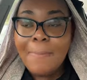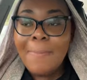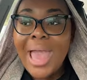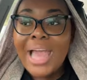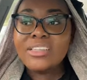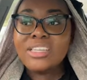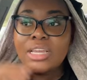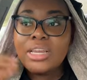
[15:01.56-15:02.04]

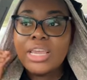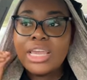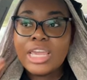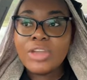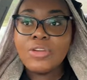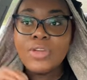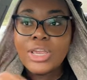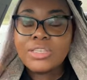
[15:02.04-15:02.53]
Imagine
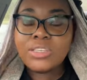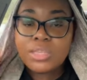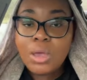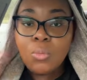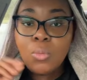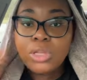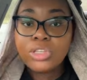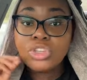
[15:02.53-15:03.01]
hearing
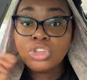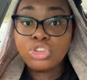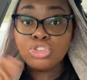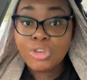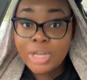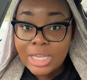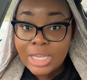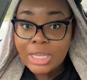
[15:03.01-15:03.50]
someone's
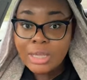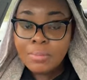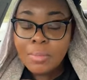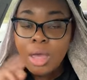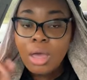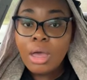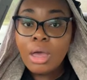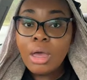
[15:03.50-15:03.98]

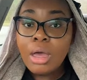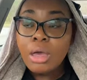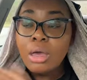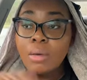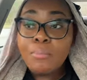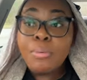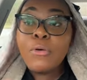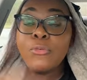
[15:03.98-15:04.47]
dream
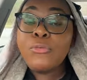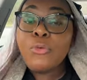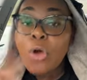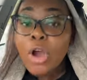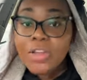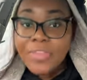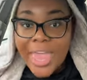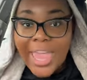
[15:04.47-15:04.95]

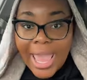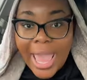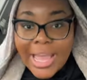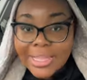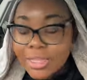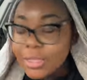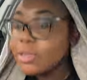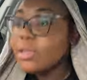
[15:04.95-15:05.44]
before they
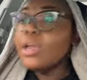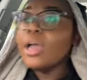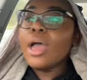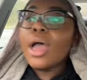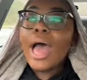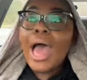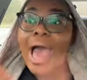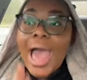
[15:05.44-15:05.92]
had the...
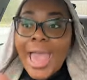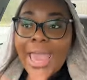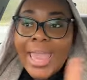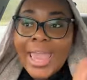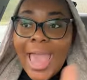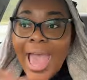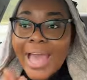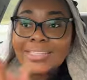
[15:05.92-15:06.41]

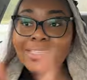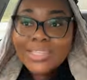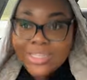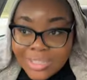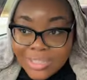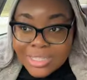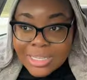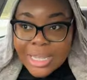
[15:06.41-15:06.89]
I had
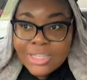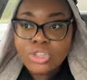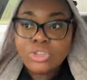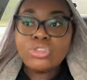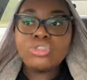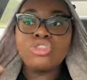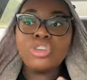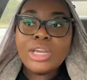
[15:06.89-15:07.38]
Sister
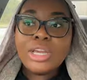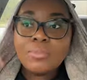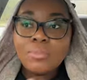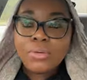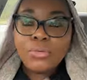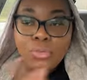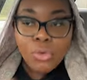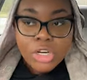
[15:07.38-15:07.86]
Celestial's
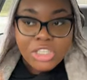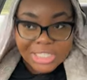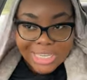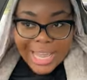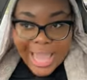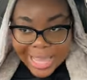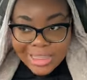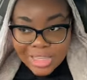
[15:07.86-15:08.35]
dream before
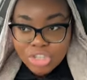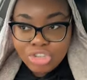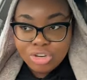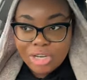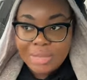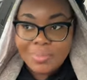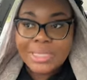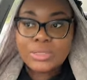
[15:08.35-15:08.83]
she had the
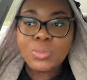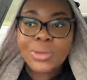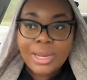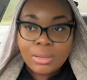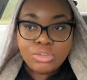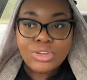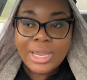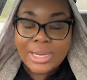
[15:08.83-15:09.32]
dream, is
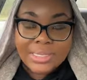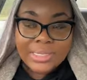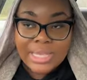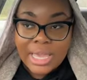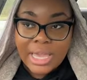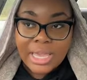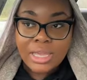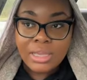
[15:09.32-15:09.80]
what I'm trying to
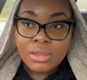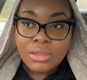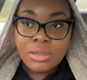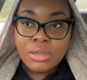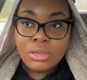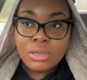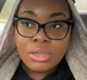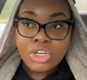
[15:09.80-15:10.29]
say.
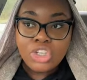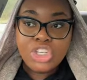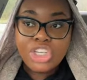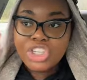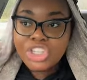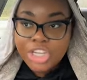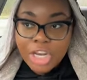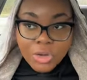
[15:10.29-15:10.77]

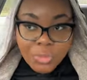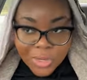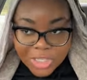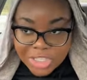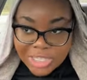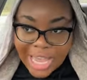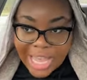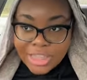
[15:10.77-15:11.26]
She shared
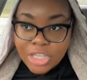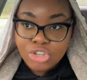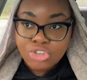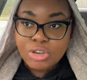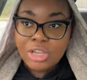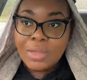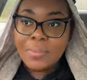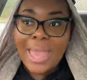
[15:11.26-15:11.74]
when she had the
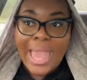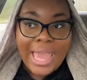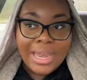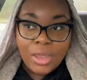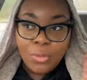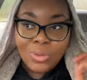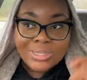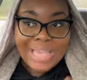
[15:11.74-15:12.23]
dream,
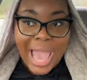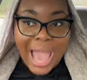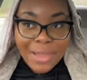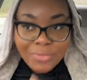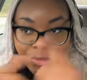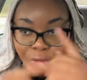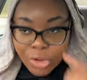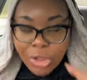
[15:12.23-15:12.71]
and it was
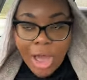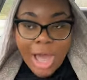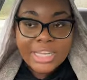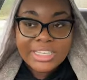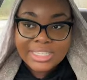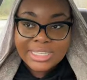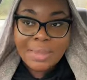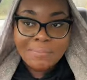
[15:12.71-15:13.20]
after
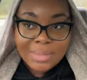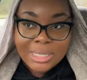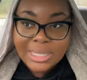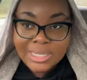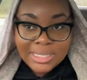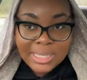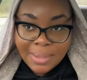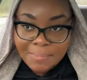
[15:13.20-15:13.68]
God sent me
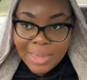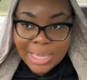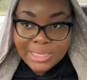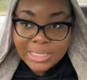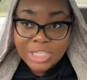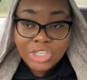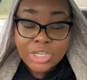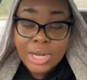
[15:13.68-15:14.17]
the same
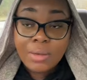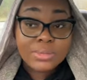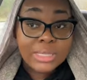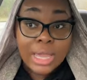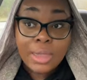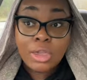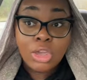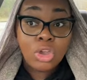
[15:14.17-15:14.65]
message. And I
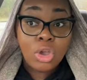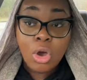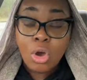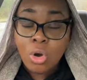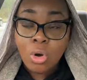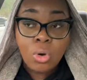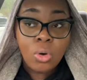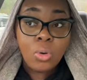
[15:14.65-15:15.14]
was like,
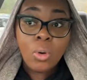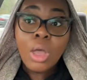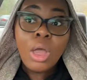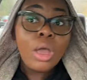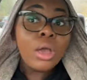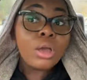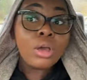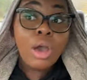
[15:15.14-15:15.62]
yo,
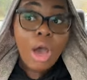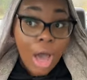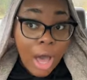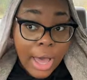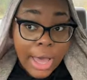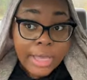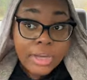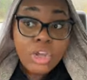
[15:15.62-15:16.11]

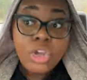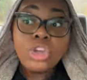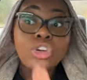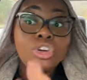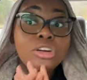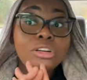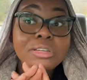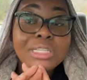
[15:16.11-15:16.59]
God,
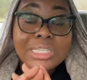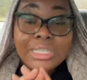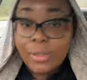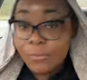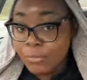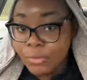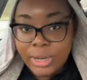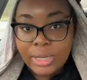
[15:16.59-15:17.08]
you're
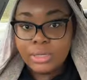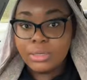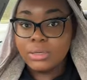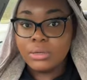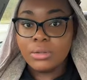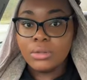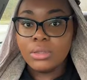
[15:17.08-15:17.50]
different.